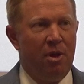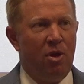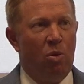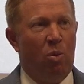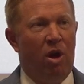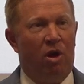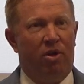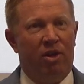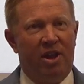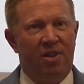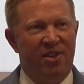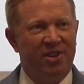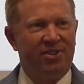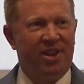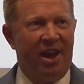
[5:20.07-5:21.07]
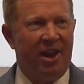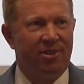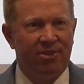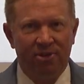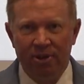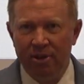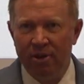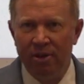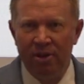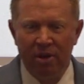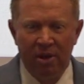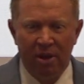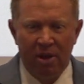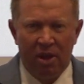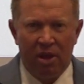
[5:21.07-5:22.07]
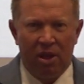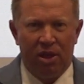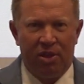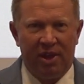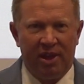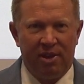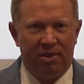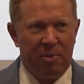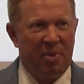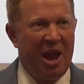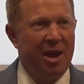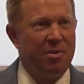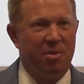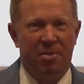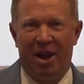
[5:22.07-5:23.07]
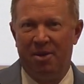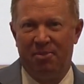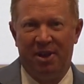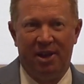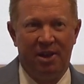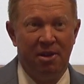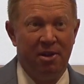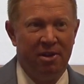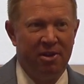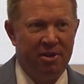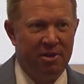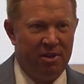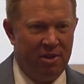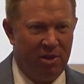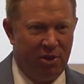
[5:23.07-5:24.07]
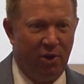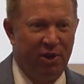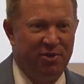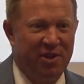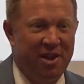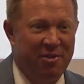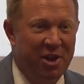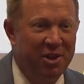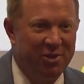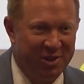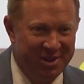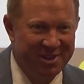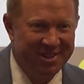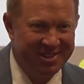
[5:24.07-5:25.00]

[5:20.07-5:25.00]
Well, in this case, the payment might be $3,500